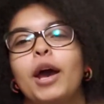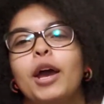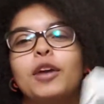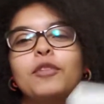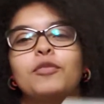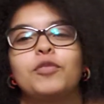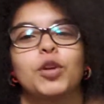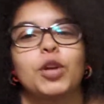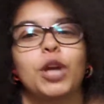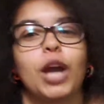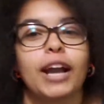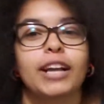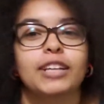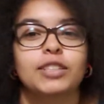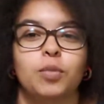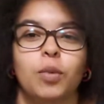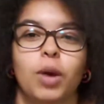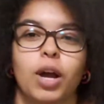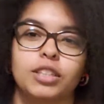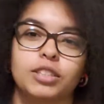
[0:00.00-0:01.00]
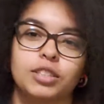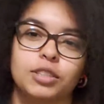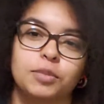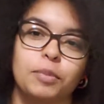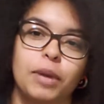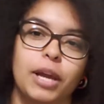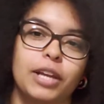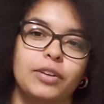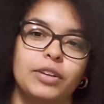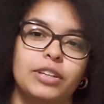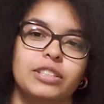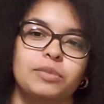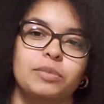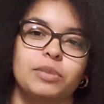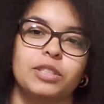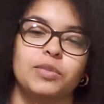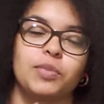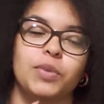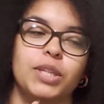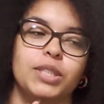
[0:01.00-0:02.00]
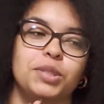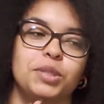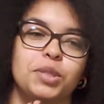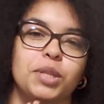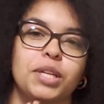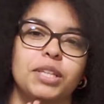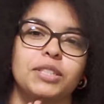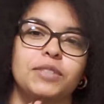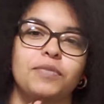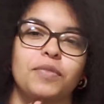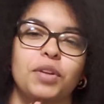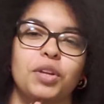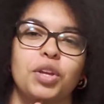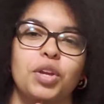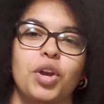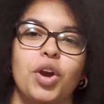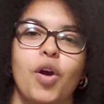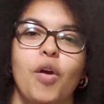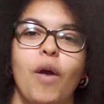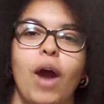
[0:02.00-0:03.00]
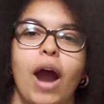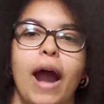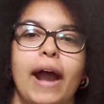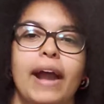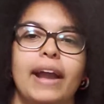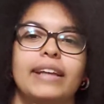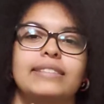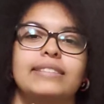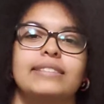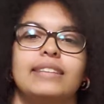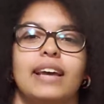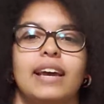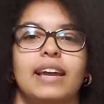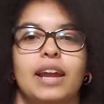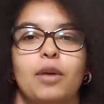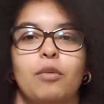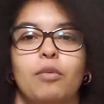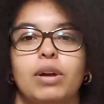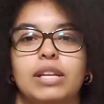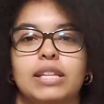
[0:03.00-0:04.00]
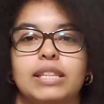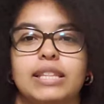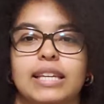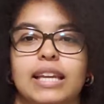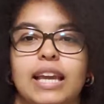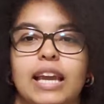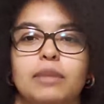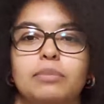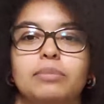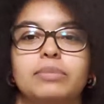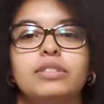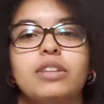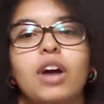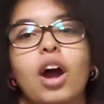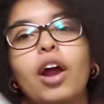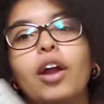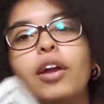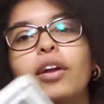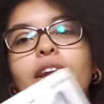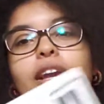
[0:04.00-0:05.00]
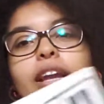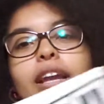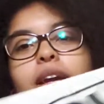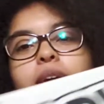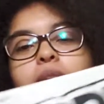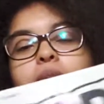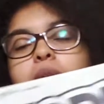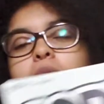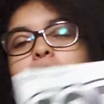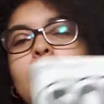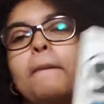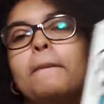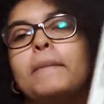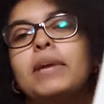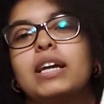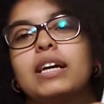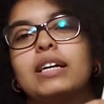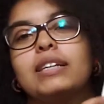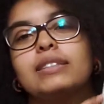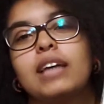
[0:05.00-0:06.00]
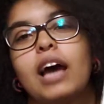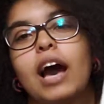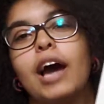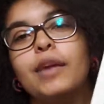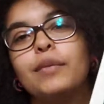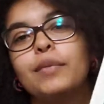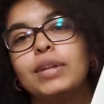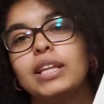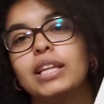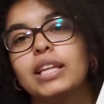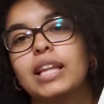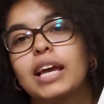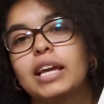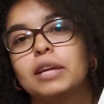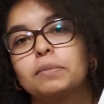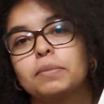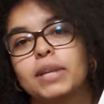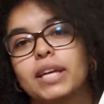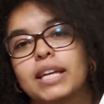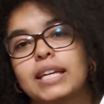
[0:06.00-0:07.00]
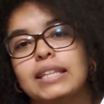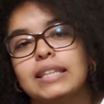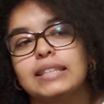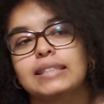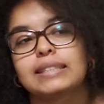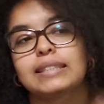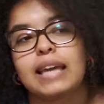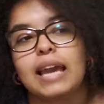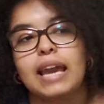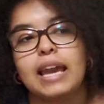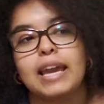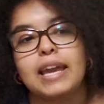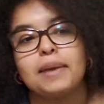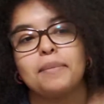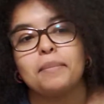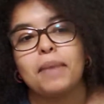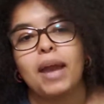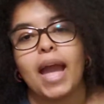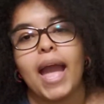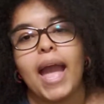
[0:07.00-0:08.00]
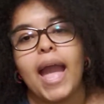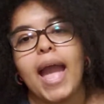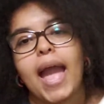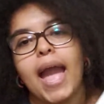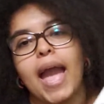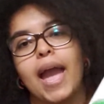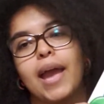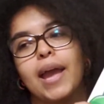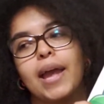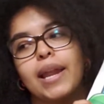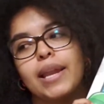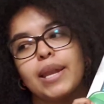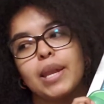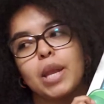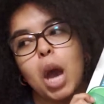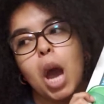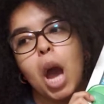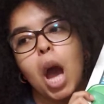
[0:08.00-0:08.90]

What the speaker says: If you guys watch my Christmas wishlist video, I said I wanted the game Sorry because I really like playing this game, and